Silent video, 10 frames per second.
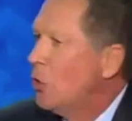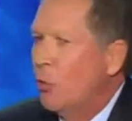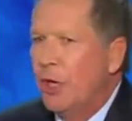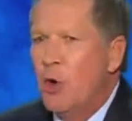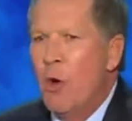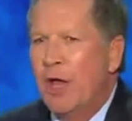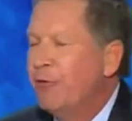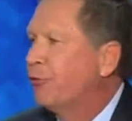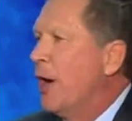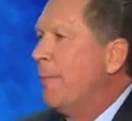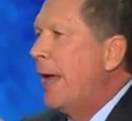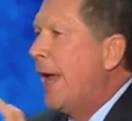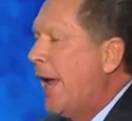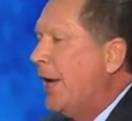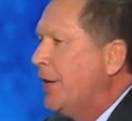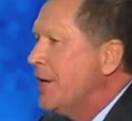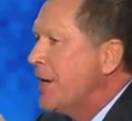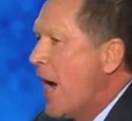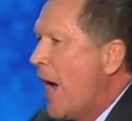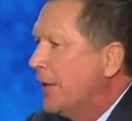We went from
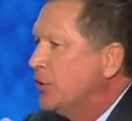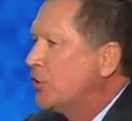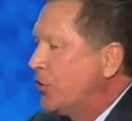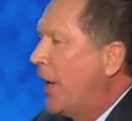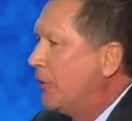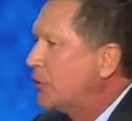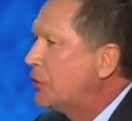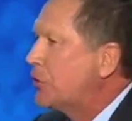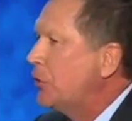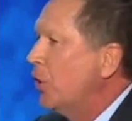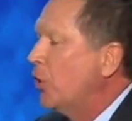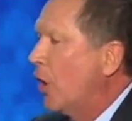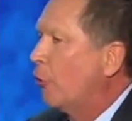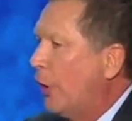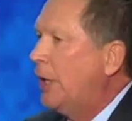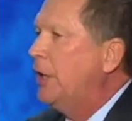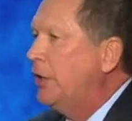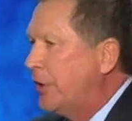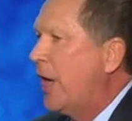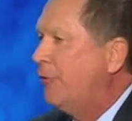89 cents in our rainy
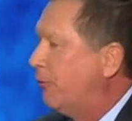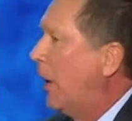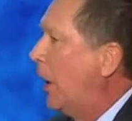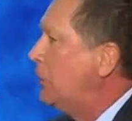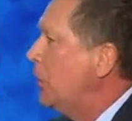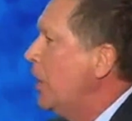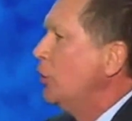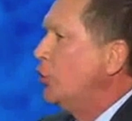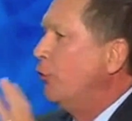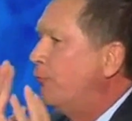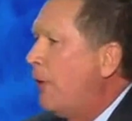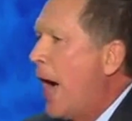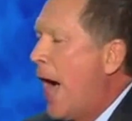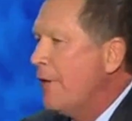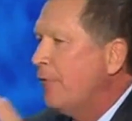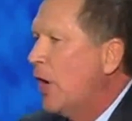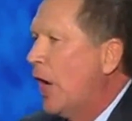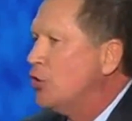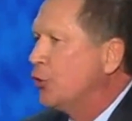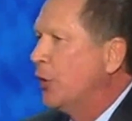day fund to
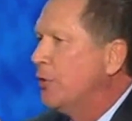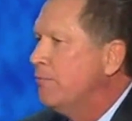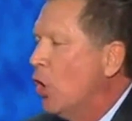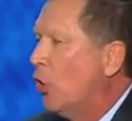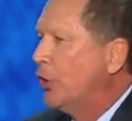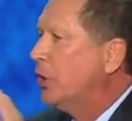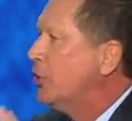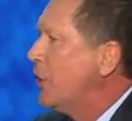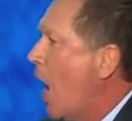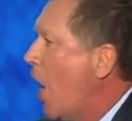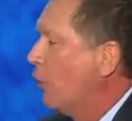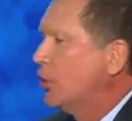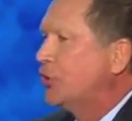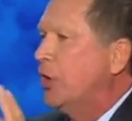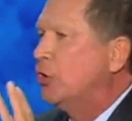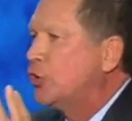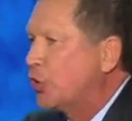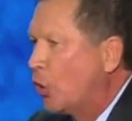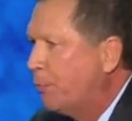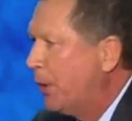$500 million in
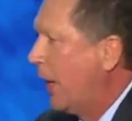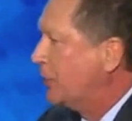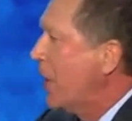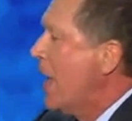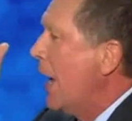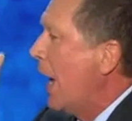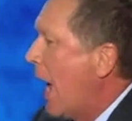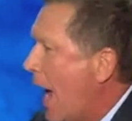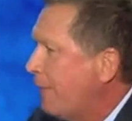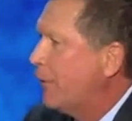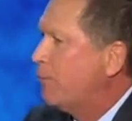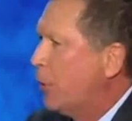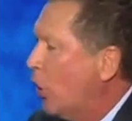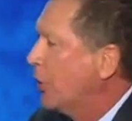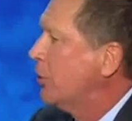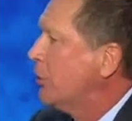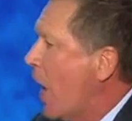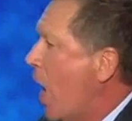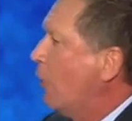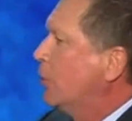surplus, $500 million
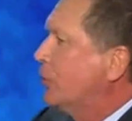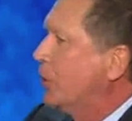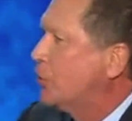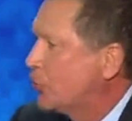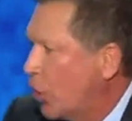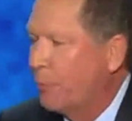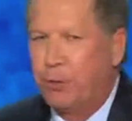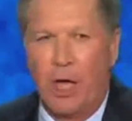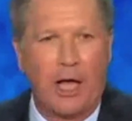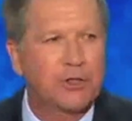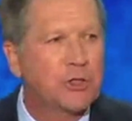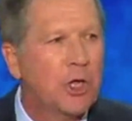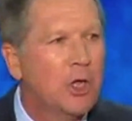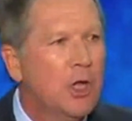in surplus